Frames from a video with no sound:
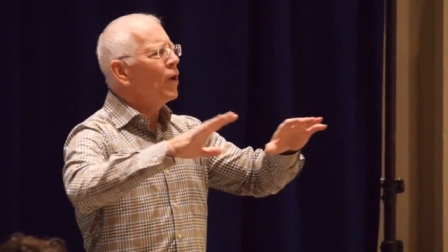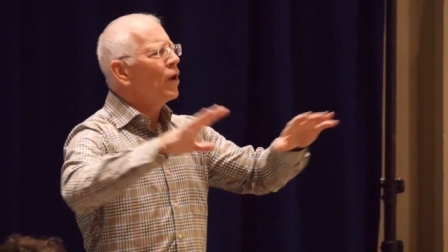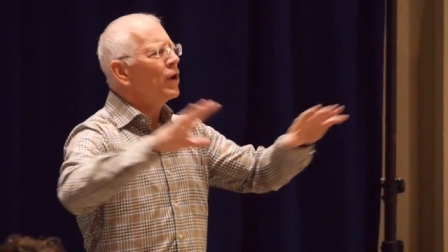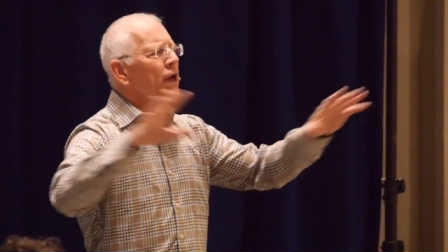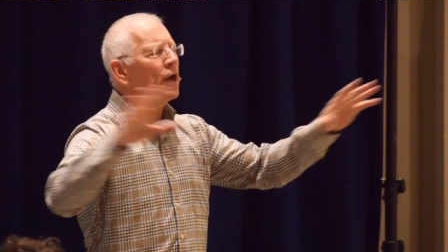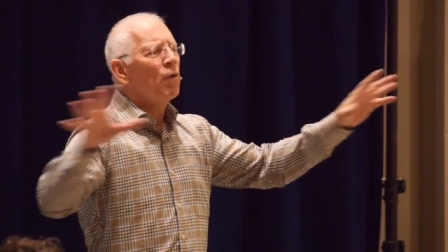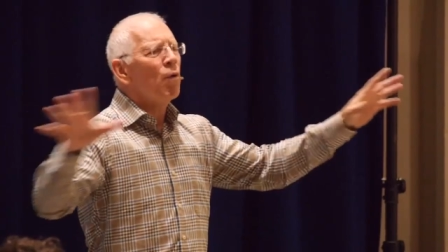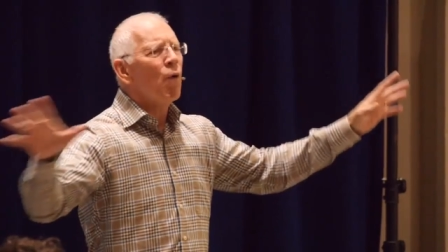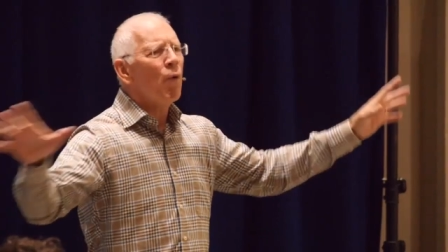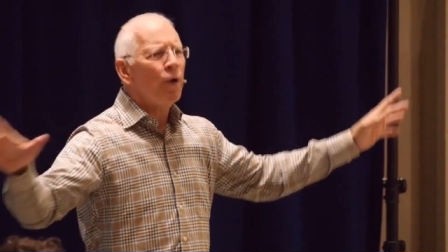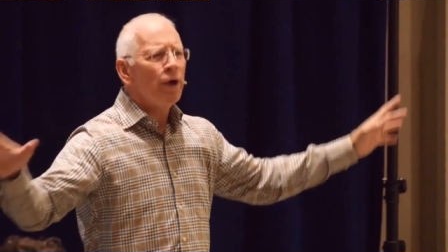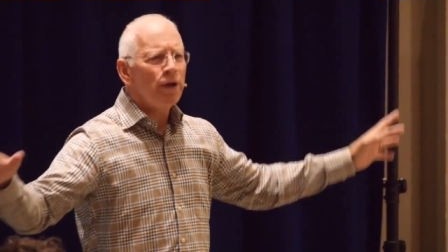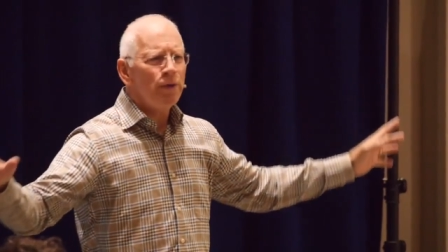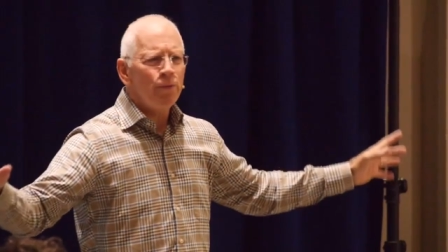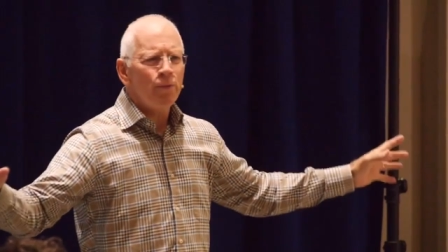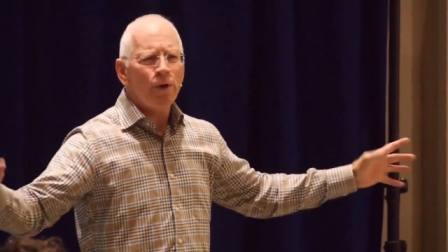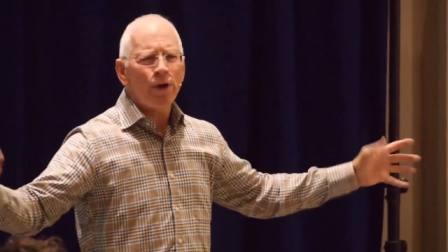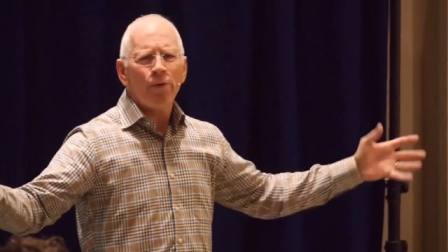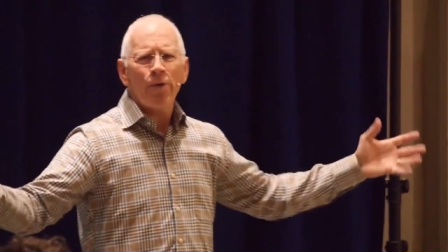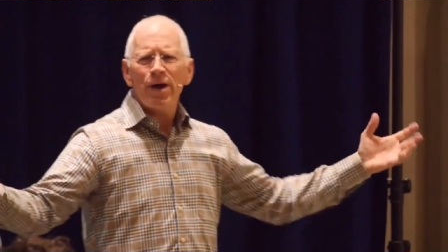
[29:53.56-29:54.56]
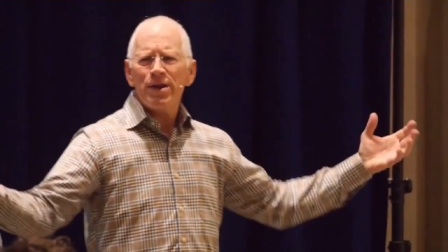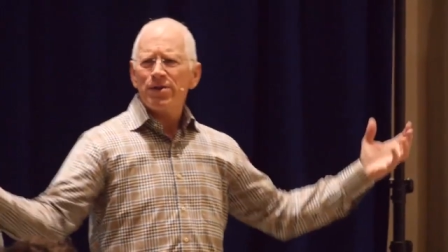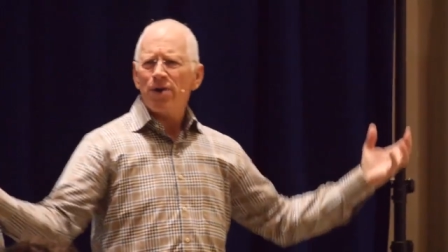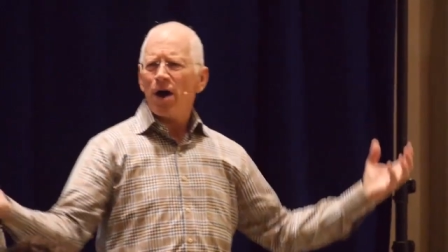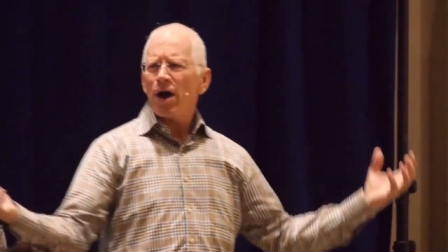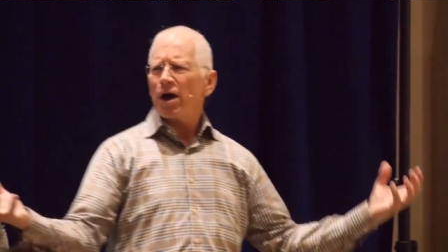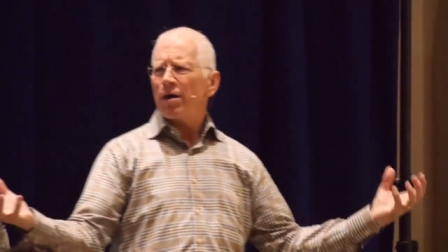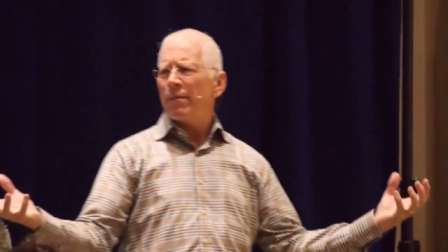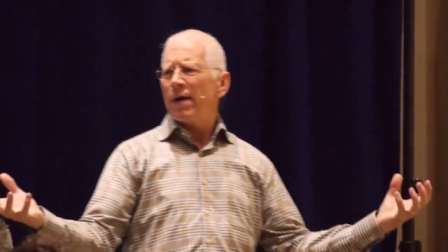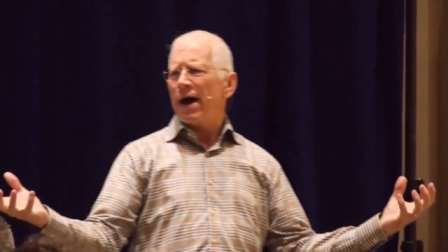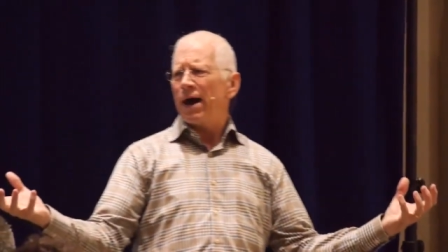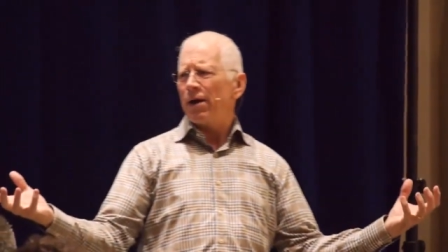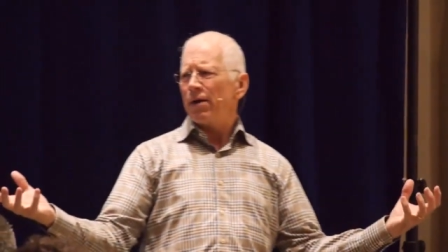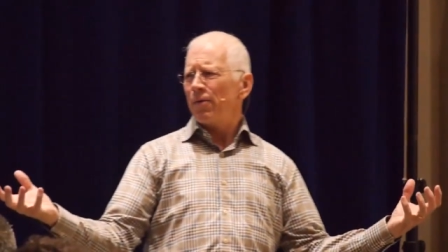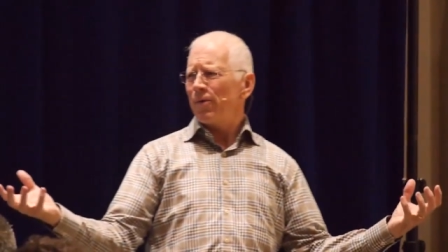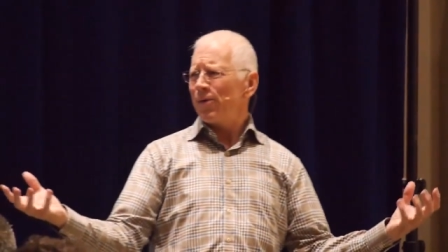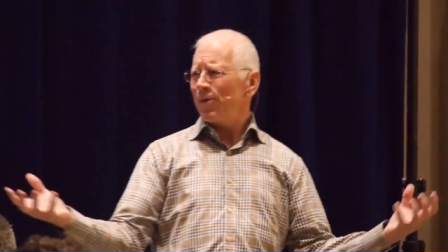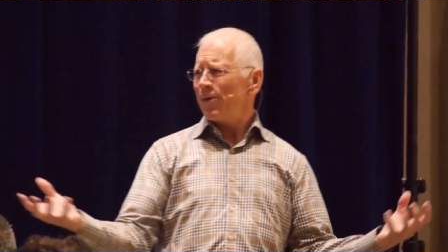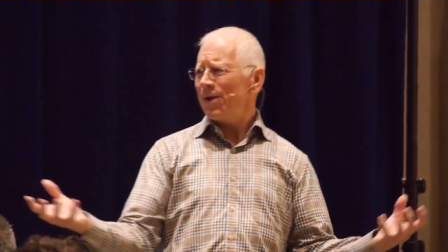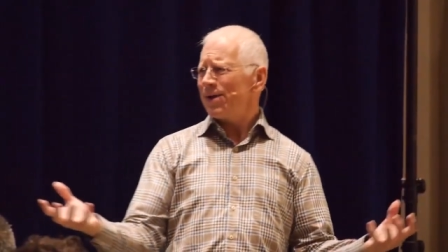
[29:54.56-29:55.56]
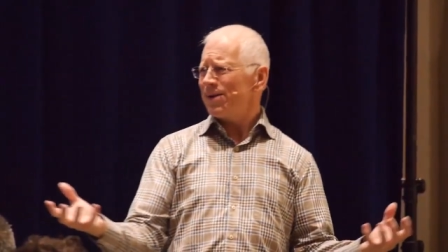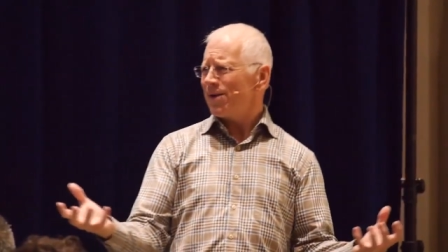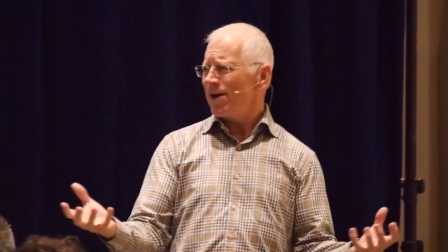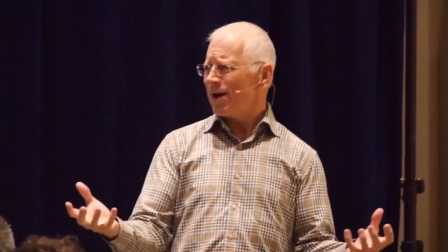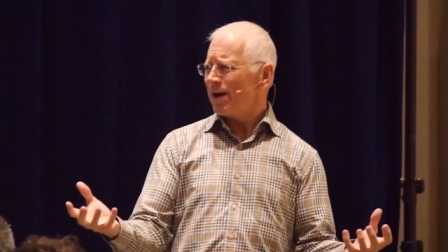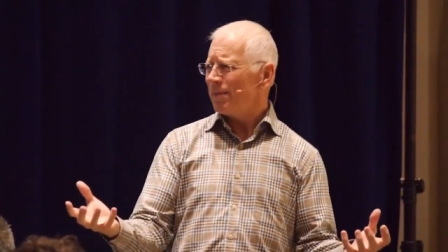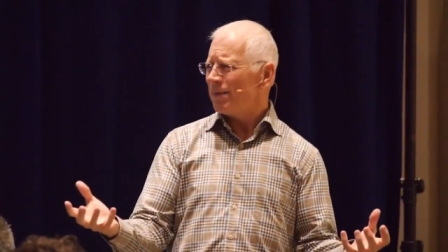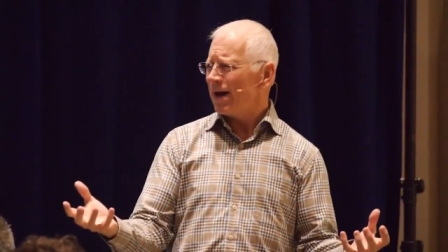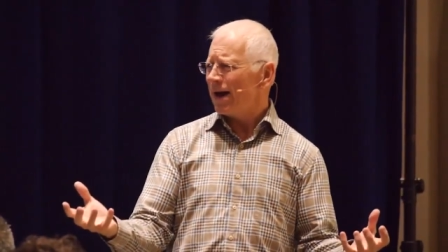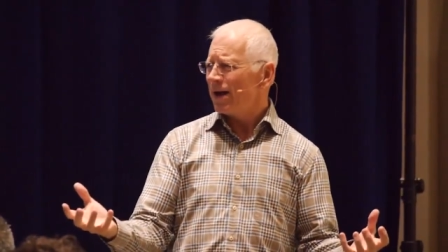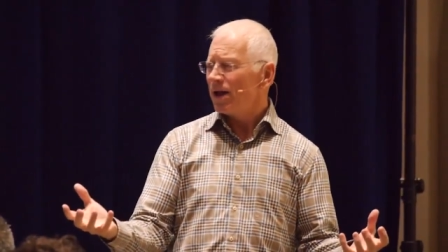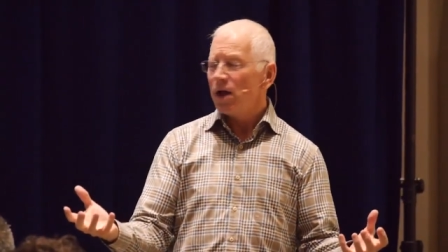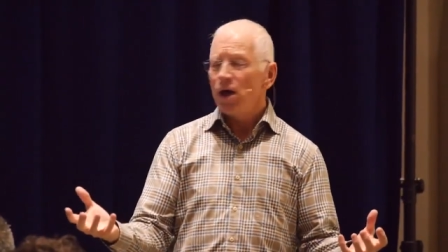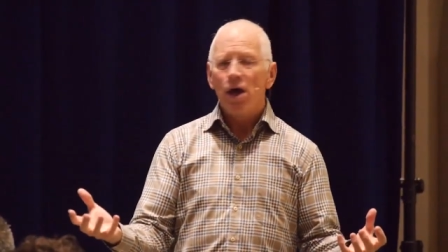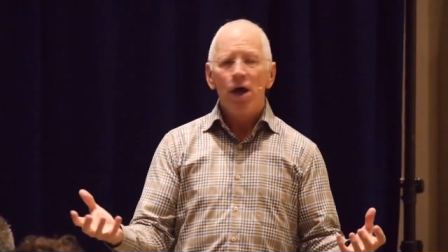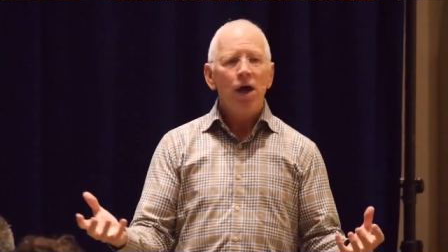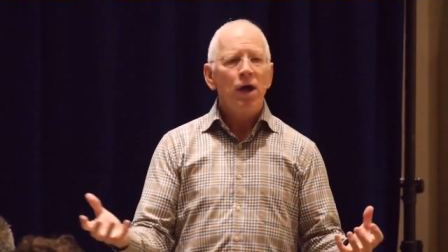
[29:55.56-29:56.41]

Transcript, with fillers: okay, well, what do, what do I talk about? What do I talk about?